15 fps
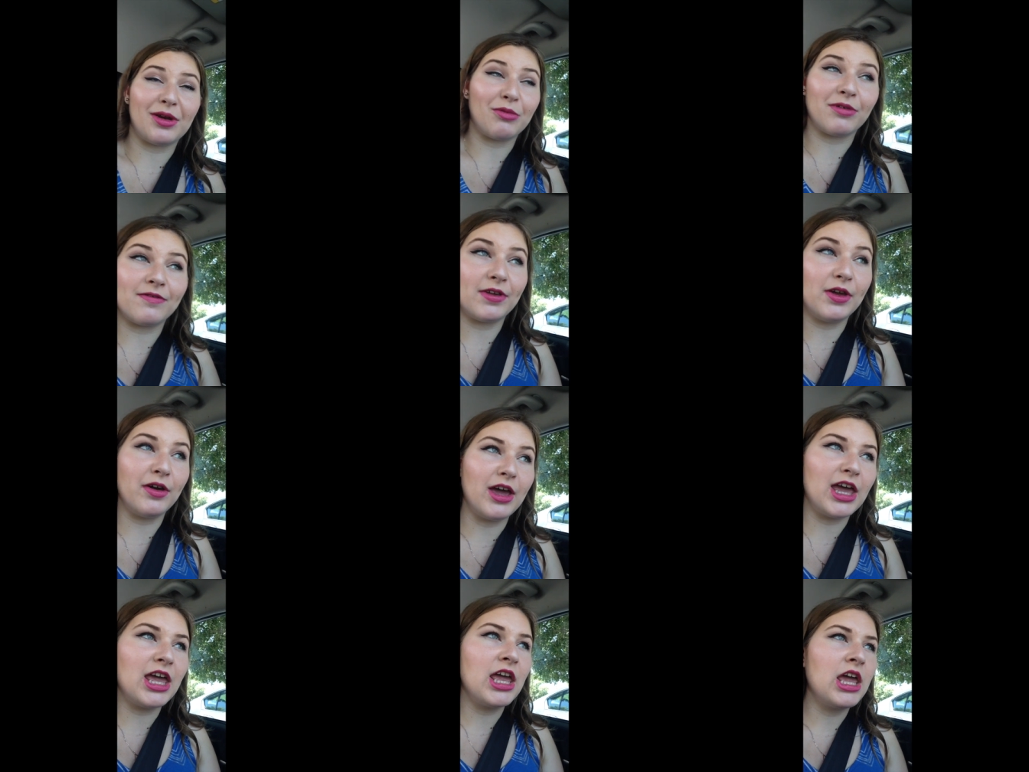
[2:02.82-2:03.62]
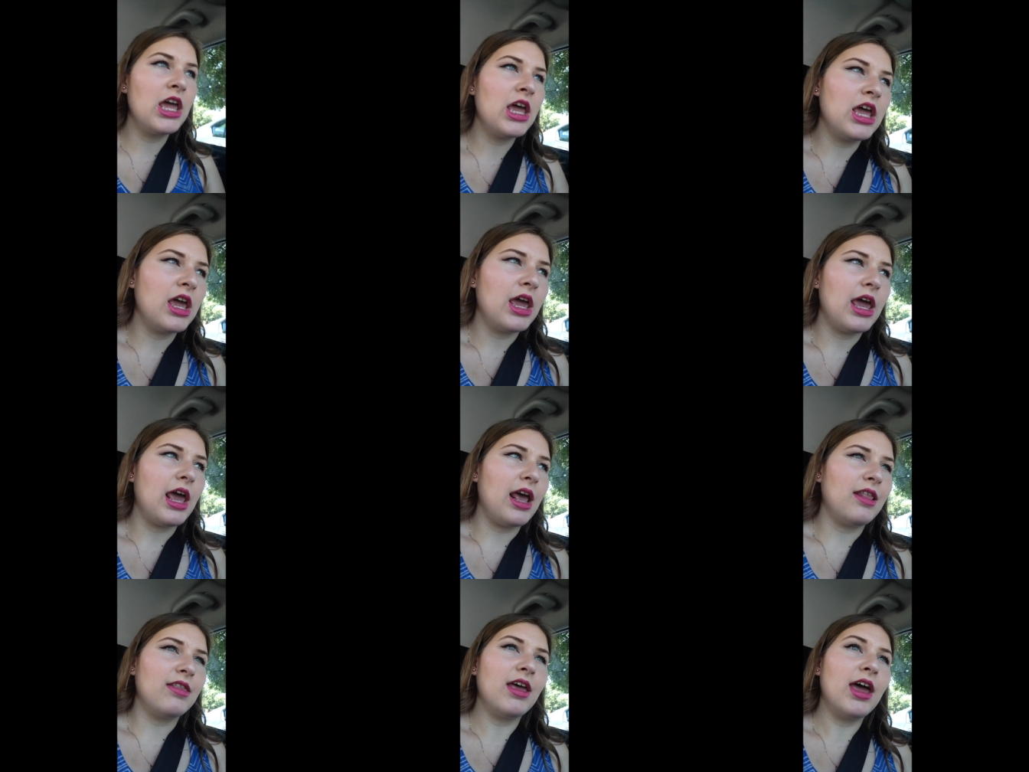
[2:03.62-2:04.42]
I can review it,
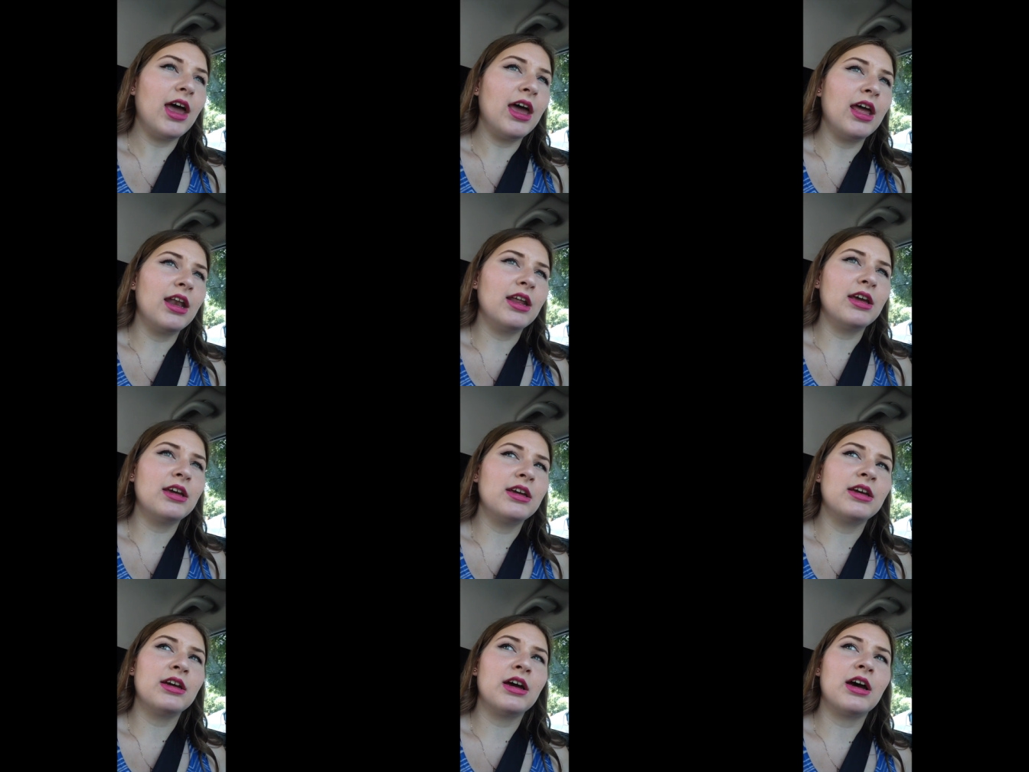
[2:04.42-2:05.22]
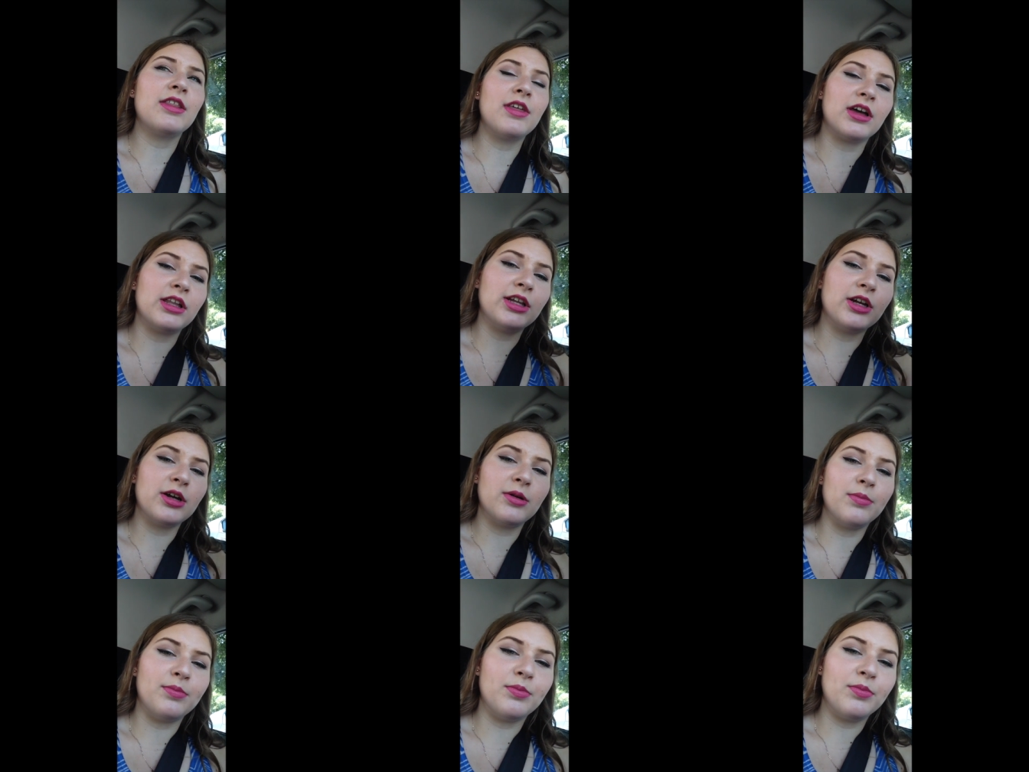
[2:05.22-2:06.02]
and then the
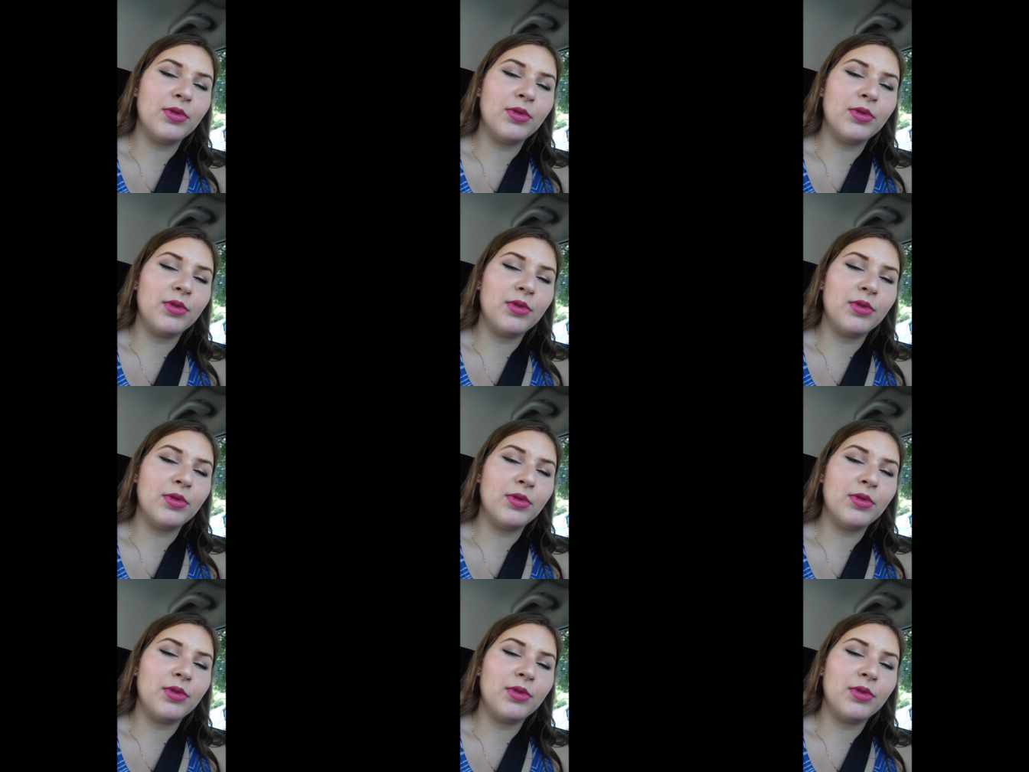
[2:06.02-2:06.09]
clear